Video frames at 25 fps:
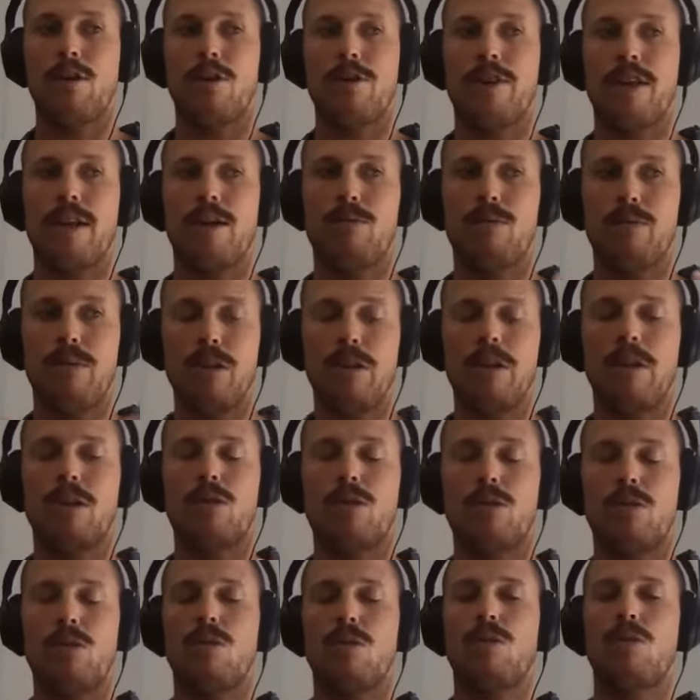that really
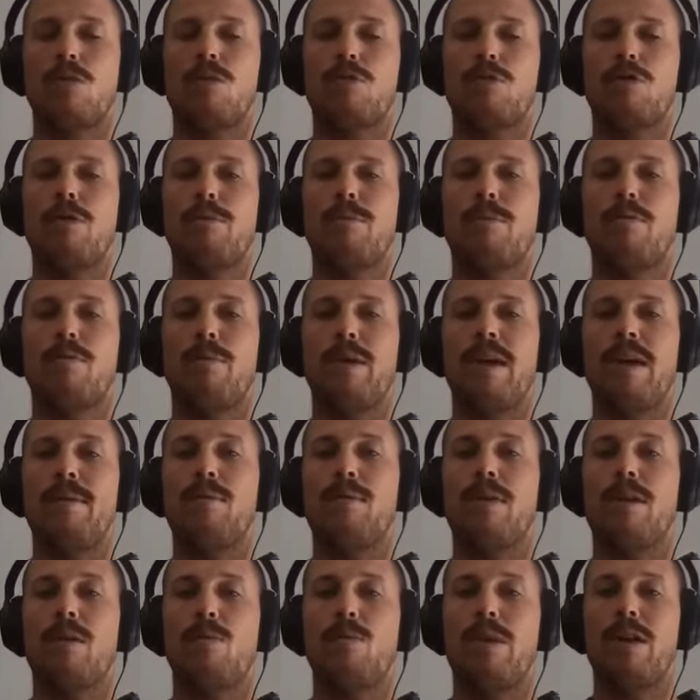core group of
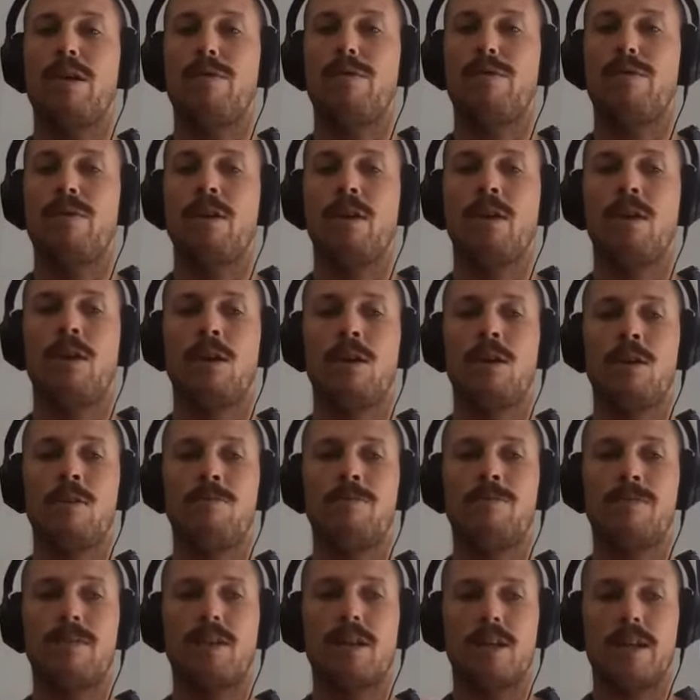people that we've
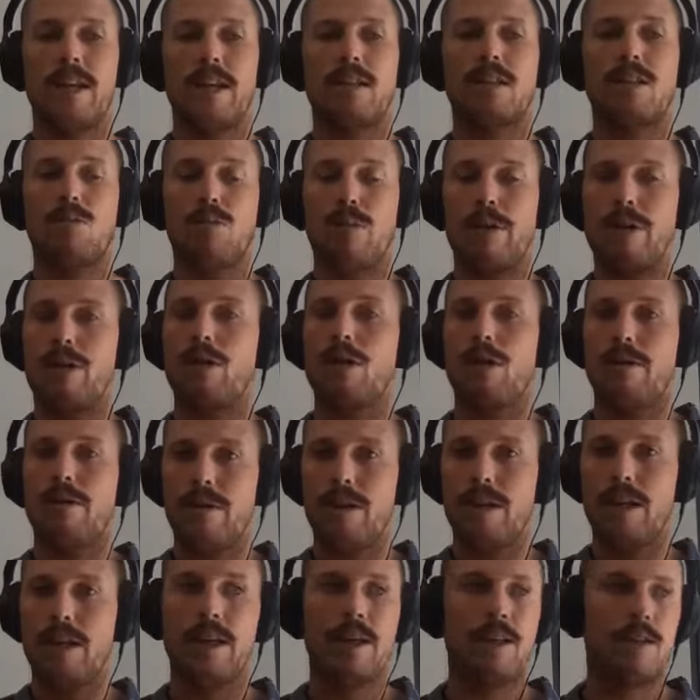connected with over
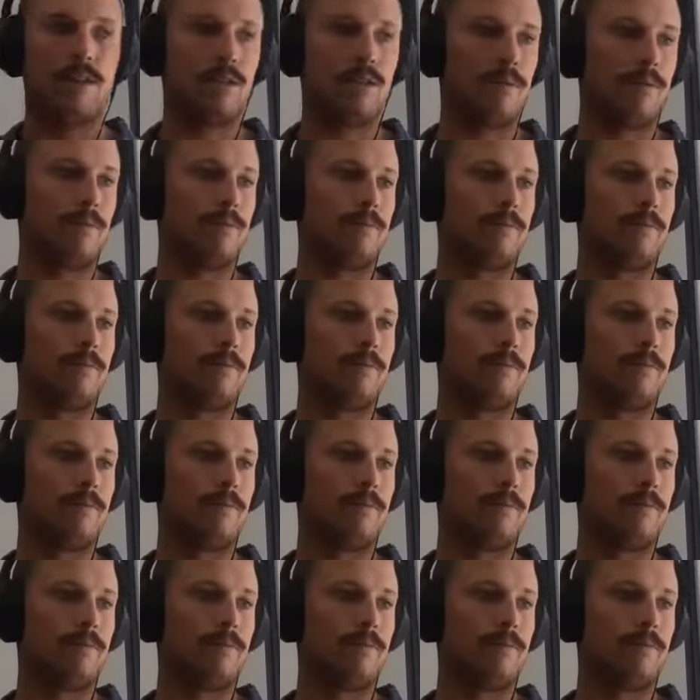the years.